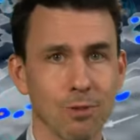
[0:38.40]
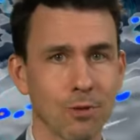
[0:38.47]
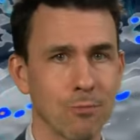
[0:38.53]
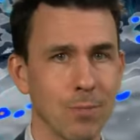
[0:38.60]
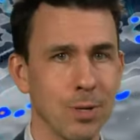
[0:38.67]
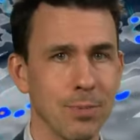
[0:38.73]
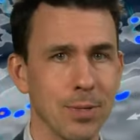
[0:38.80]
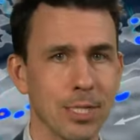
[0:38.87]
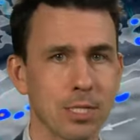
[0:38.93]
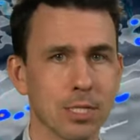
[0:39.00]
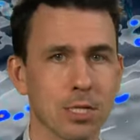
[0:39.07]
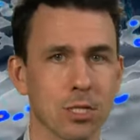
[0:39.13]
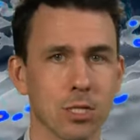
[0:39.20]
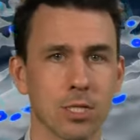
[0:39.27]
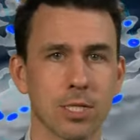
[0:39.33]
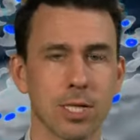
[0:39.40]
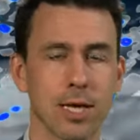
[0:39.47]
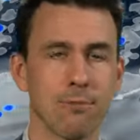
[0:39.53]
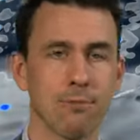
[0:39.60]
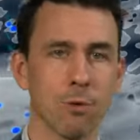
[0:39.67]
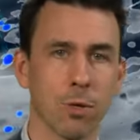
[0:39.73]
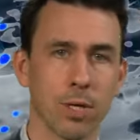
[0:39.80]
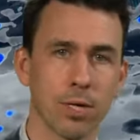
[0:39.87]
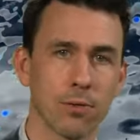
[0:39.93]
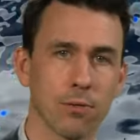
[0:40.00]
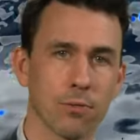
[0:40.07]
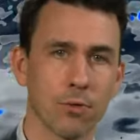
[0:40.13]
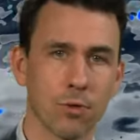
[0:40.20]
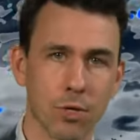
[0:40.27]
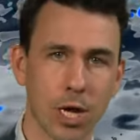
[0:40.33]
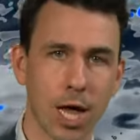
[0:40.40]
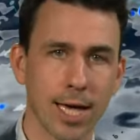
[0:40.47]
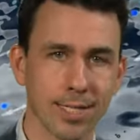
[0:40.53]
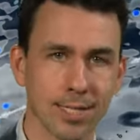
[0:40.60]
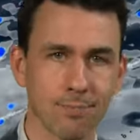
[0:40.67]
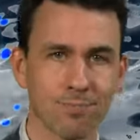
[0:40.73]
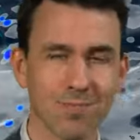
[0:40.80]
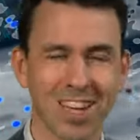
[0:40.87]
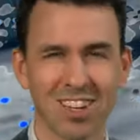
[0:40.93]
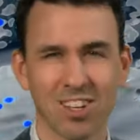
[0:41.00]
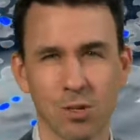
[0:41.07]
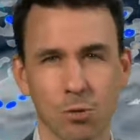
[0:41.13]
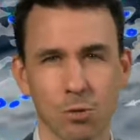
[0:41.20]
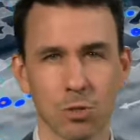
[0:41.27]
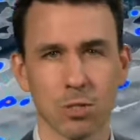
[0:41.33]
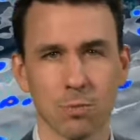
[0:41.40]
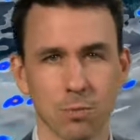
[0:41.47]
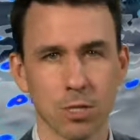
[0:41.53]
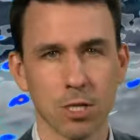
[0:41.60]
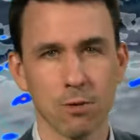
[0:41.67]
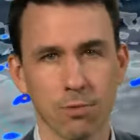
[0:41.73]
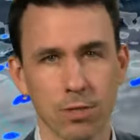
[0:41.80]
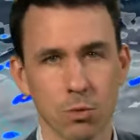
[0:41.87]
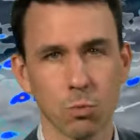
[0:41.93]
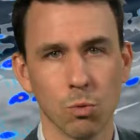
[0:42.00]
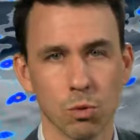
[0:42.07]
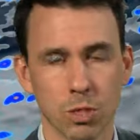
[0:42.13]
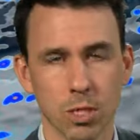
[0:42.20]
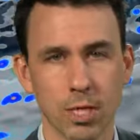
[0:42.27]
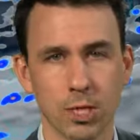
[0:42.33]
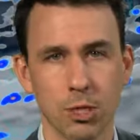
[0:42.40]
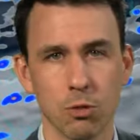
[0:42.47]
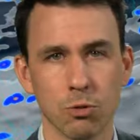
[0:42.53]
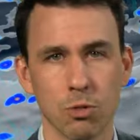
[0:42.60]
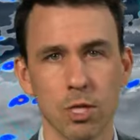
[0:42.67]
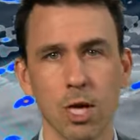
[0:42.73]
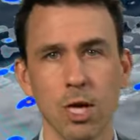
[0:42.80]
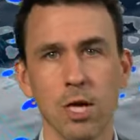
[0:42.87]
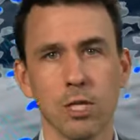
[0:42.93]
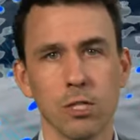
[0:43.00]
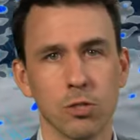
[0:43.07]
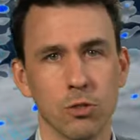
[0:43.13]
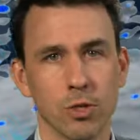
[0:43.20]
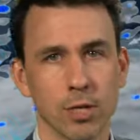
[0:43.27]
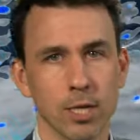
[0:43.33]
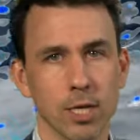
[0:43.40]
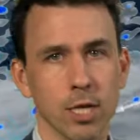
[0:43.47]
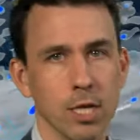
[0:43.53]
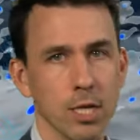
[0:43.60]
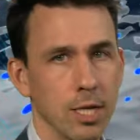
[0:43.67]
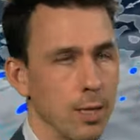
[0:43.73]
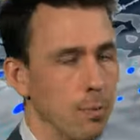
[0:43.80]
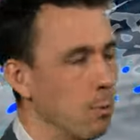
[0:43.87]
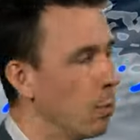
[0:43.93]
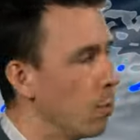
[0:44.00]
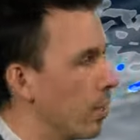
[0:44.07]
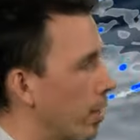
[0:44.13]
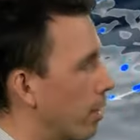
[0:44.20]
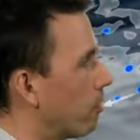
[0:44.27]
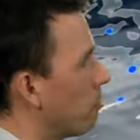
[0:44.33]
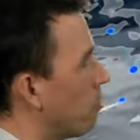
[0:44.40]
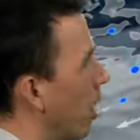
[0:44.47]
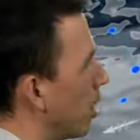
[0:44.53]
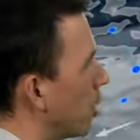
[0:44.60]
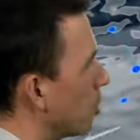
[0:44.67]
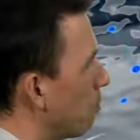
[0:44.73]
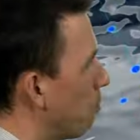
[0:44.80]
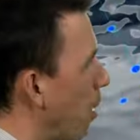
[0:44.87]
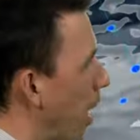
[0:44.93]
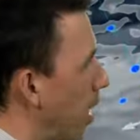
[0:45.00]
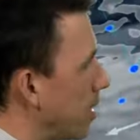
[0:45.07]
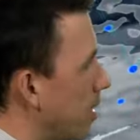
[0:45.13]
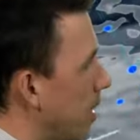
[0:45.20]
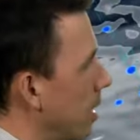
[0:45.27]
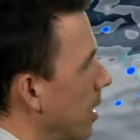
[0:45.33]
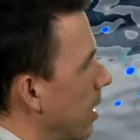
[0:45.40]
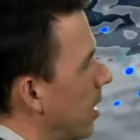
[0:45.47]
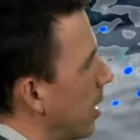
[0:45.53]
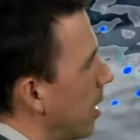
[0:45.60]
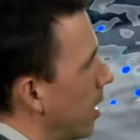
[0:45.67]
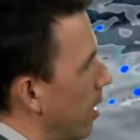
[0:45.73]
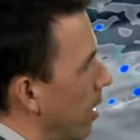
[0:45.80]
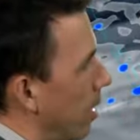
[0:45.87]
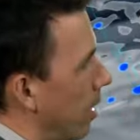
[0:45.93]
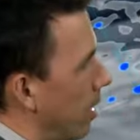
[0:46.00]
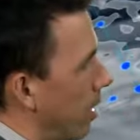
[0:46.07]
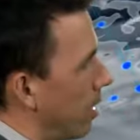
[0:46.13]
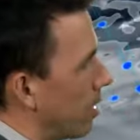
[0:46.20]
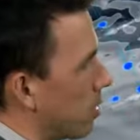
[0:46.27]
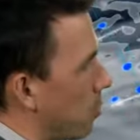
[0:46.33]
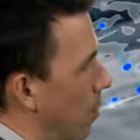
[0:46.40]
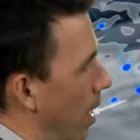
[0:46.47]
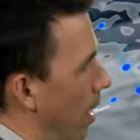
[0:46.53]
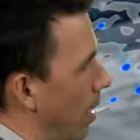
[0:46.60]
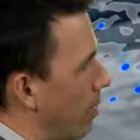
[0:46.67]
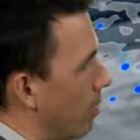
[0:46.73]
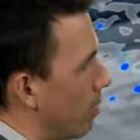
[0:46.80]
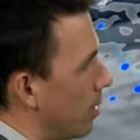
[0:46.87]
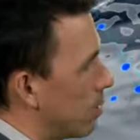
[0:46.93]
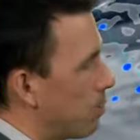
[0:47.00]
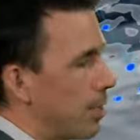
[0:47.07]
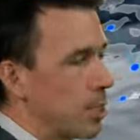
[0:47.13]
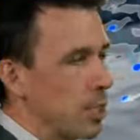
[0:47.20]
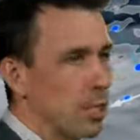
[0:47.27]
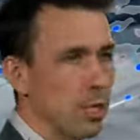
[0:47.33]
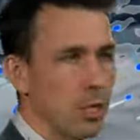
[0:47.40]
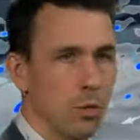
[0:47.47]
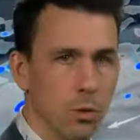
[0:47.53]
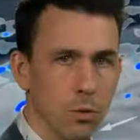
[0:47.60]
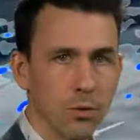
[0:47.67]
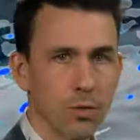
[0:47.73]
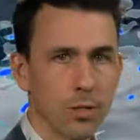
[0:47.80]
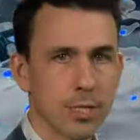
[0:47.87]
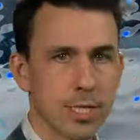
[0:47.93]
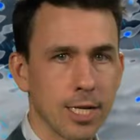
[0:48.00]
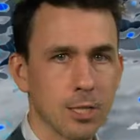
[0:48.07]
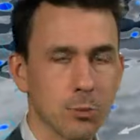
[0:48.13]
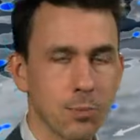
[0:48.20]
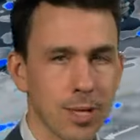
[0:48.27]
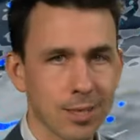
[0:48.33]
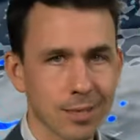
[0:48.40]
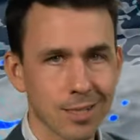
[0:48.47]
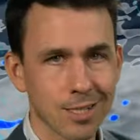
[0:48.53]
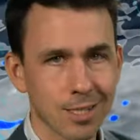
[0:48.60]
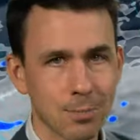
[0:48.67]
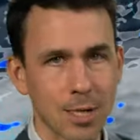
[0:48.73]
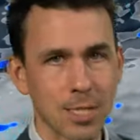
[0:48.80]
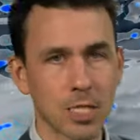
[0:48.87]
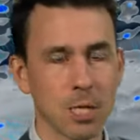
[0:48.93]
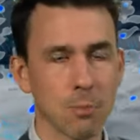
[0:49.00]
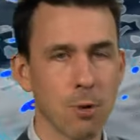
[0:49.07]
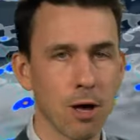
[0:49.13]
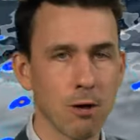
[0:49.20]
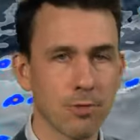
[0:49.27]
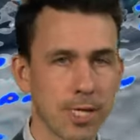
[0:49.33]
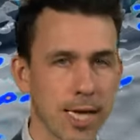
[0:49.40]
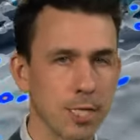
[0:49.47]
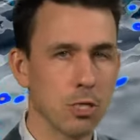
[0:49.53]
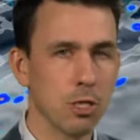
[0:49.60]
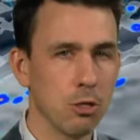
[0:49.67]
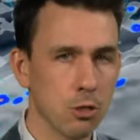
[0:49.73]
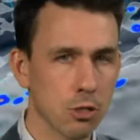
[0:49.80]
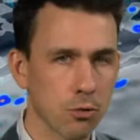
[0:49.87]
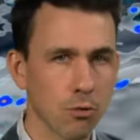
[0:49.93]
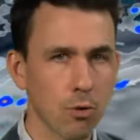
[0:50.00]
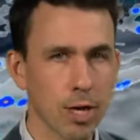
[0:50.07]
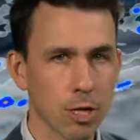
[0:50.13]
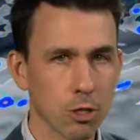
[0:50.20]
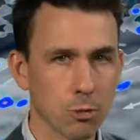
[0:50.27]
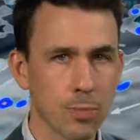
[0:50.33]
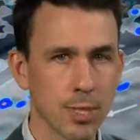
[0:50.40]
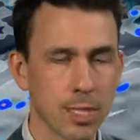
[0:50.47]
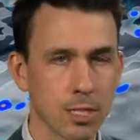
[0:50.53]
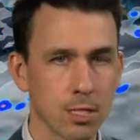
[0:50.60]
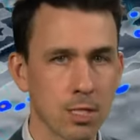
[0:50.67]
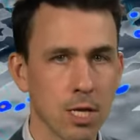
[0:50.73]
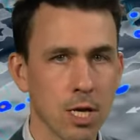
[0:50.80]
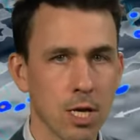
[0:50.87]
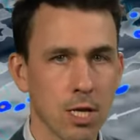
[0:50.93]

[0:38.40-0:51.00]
millimetres falling through the night. That could cause some surface water issues during the early morning rush. But elsewhere, especially to the north of the central belt and especially above, say, 200 to 300 metres,